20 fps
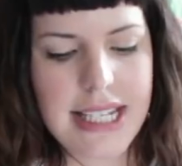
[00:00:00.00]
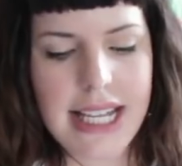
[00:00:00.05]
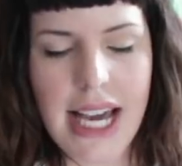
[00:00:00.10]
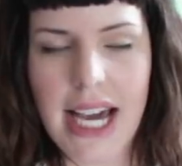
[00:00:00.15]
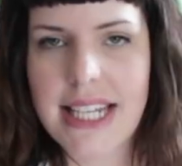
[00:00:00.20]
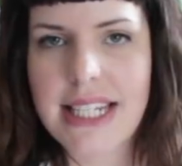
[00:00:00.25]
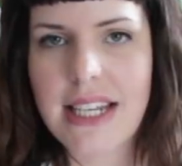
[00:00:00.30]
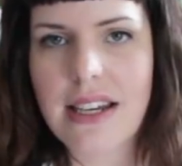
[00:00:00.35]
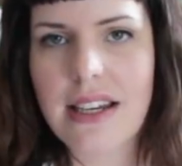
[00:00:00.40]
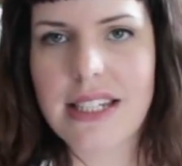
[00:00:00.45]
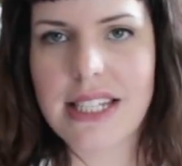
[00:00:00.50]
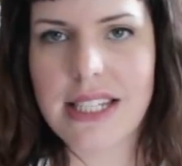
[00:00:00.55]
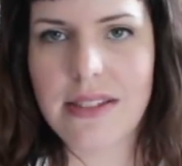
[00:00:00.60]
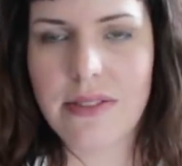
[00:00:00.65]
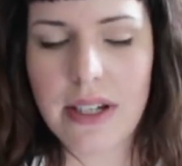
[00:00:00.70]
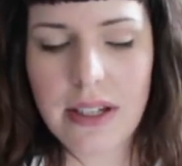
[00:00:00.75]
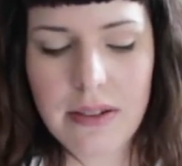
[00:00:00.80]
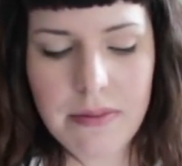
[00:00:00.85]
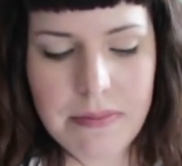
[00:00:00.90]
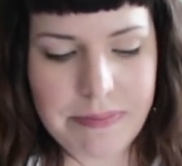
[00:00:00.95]
Tie Dye
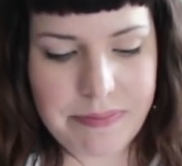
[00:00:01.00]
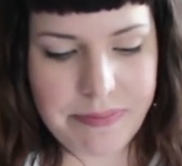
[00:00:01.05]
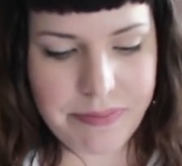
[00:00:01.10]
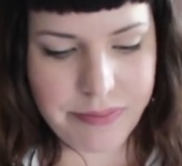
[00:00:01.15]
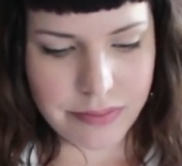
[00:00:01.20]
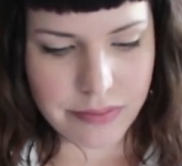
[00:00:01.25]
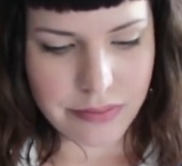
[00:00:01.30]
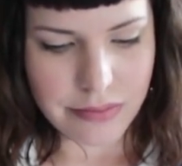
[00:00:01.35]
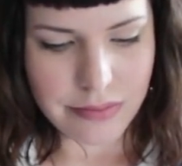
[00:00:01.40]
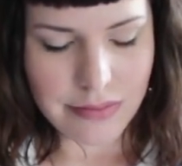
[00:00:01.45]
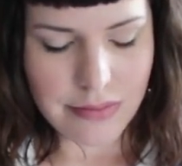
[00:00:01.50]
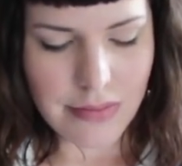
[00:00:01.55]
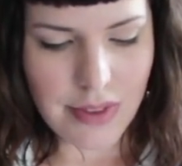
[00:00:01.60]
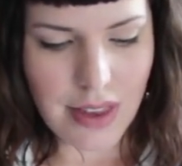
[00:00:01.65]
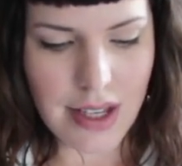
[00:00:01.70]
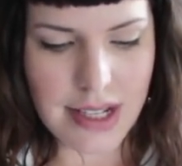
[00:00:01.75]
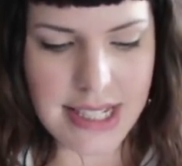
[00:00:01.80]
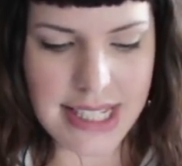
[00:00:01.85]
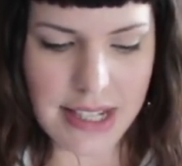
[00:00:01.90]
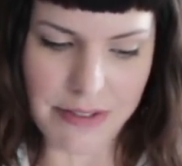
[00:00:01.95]
Diva
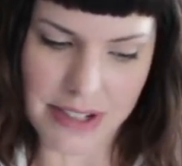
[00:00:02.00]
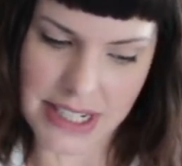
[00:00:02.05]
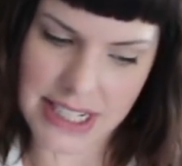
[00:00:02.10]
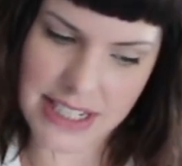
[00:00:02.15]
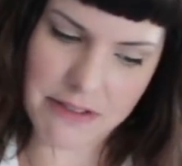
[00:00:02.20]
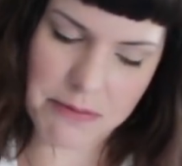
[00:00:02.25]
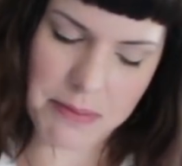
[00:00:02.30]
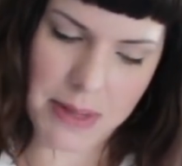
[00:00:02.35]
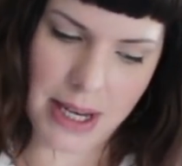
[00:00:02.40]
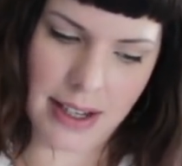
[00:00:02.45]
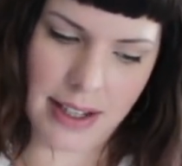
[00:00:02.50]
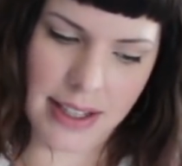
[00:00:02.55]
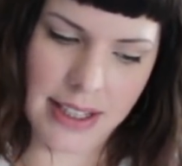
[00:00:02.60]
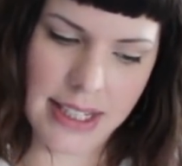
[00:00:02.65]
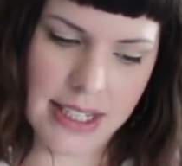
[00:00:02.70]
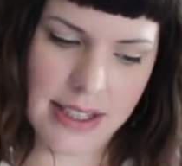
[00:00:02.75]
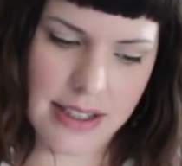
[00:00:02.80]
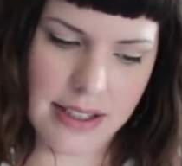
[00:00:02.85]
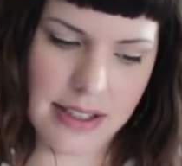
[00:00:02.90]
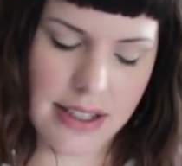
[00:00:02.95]
is a friend of
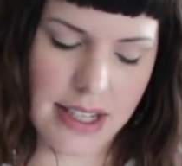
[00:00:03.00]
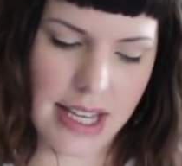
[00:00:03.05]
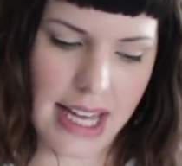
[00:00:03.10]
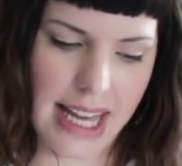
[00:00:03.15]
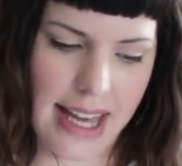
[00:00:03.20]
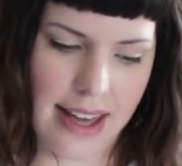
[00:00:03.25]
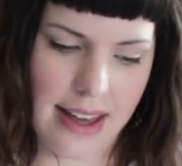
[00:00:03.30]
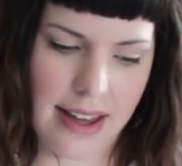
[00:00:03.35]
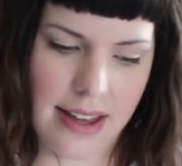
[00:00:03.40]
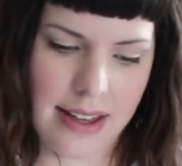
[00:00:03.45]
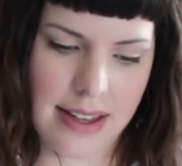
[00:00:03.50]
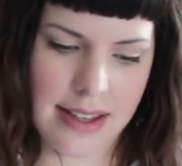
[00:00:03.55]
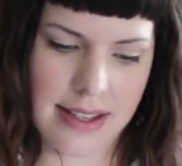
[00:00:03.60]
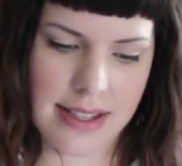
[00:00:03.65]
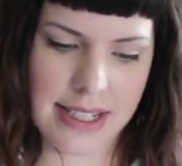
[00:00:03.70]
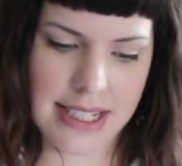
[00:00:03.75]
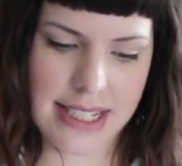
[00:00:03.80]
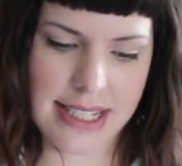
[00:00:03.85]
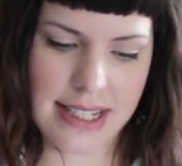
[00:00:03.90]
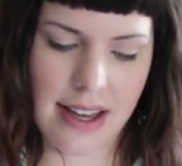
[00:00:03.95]
mine.
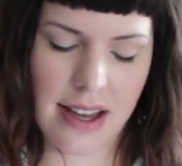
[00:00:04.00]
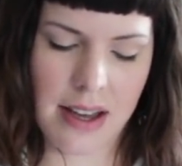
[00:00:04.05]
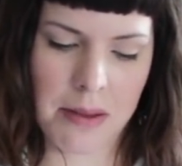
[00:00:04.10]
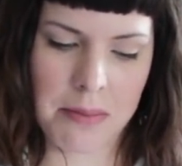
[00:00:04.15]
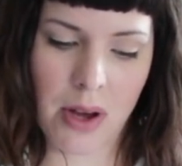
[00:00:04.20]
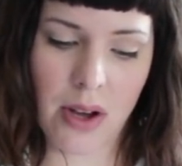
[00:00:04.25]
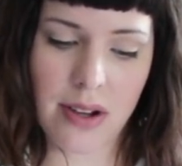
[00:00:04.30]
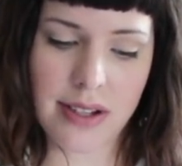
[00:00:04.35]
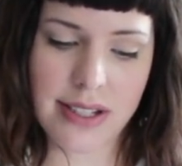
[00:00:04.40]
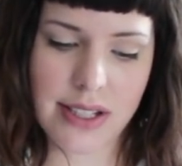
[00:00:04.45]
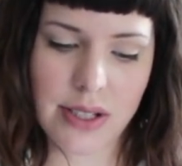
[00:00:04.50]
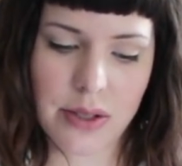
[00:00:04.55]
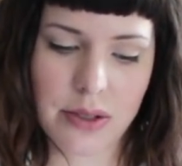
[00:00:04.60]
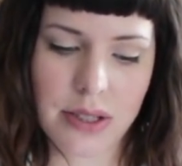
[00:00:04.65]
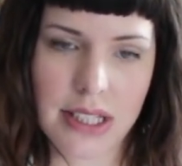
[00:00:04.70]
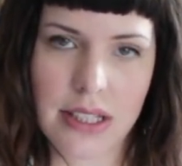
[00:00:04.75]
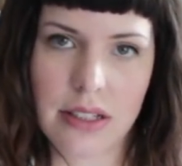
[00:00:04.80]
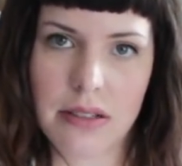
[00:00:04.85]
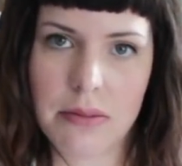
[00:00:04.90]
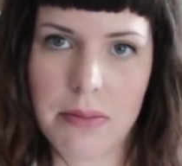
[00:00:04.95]
And also
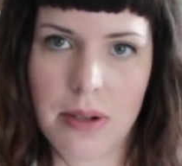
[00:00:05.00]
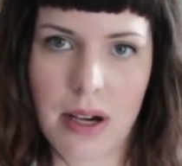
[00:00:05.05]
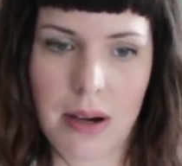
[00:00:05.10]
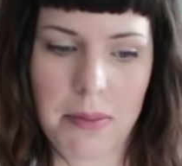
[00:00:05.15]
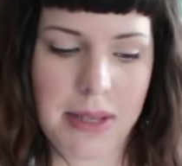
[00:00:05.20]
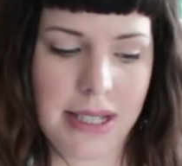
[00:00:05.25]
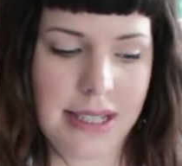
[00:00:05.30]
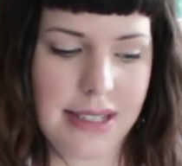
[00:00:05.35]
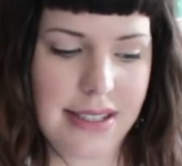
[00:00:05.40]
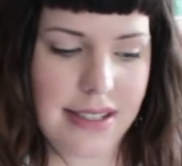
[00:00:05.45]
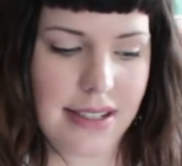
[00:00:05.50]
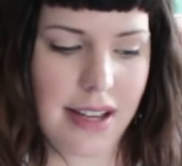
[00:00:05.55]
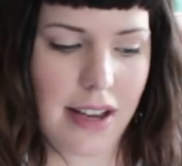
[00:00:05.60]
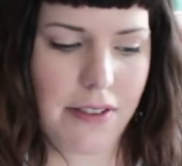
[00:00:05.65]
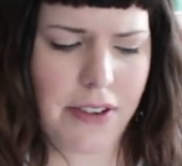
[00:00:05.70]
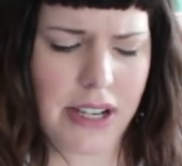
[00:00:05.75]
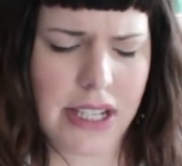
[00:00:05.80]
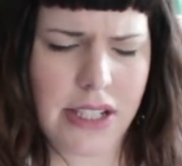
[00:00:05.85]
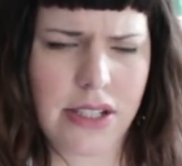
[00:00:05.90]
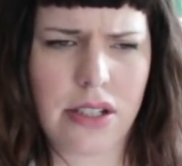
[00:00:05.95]
Little Bobbins. I
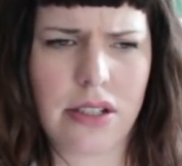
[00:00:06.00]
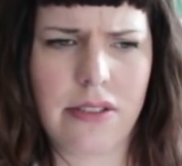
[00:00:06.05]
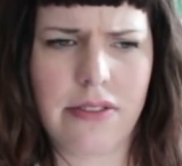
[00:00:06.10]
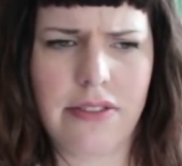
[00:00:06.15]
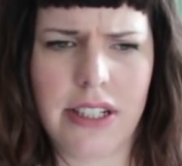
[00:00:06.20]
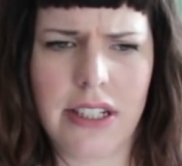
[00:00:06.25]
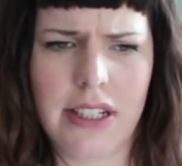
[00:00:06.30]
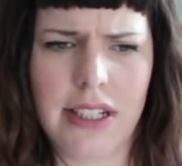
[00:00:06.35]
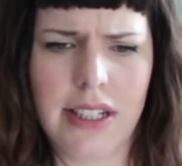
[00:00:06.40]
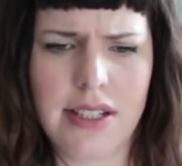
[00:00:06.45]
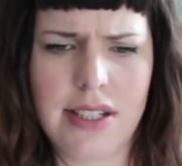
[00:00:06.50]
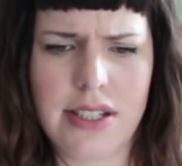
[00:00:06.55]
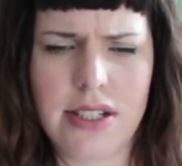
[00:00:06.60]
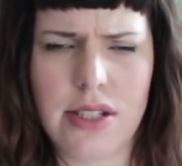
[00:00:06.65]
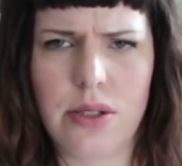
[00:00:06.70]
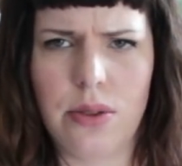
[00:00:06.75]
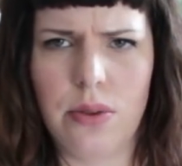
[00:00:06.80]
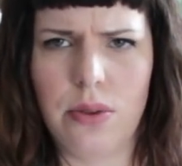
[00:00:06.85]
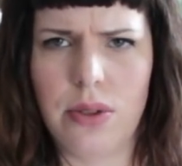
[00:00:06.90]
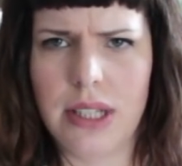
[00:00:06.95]
find her very
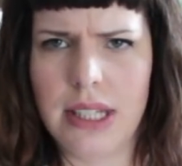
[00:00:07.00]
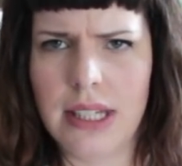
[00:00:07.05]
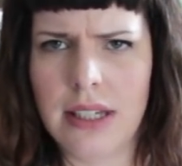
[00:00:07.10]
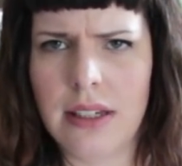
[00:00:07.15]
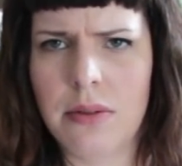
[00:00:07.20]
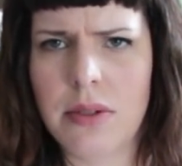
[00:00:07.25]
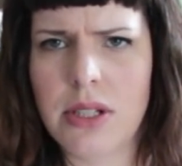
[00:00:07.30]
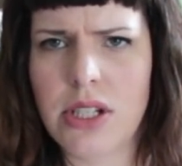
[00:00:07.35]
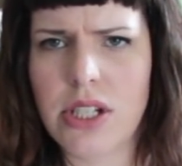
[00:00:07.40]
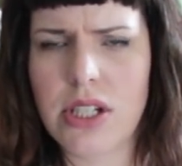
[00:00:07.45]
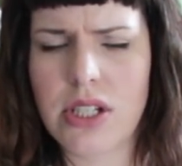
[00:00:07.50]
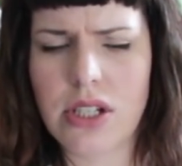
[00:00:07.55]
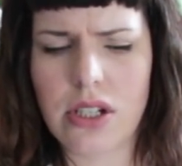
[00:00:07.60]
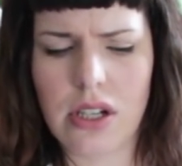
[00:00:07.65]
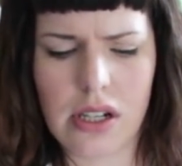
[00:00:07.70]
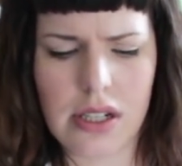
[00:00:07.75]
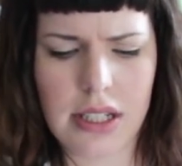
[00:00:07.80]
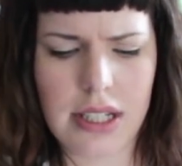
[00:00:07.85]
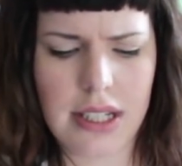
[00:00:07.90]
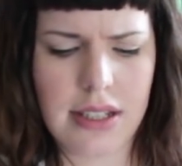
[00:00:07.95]
soothing when she's
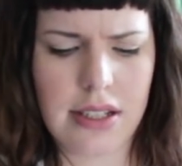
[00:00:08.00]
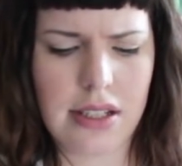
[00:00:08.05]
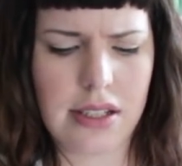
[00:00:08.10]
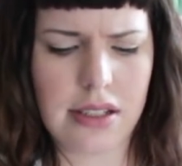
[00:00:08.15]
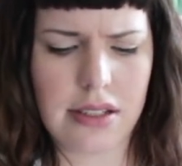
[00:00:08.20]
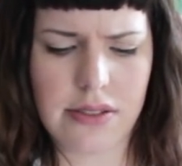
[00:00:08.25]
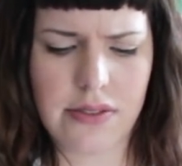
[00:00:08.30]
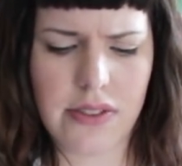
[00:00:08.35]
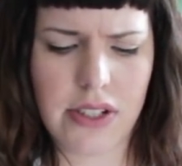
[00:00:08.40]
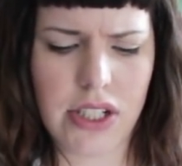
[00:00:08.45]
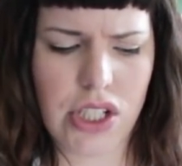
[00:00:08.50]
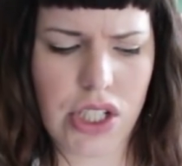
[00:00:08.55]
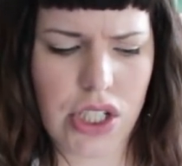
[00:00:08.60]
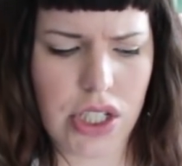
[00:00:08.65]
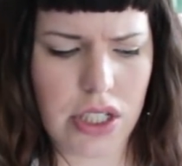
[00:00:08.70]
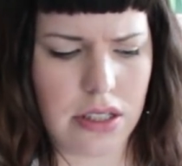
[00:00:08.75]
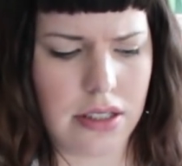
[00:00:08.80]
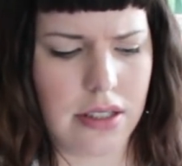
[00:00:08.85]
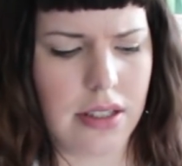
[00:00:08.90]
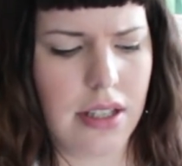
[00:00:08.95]
talking. It's very
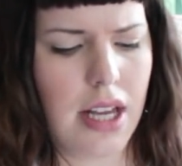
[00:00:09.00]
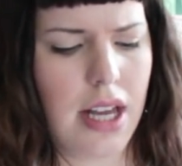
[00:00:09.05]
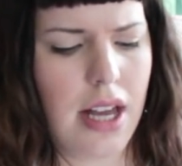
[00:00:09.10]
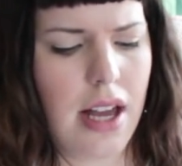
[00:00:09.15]
chill.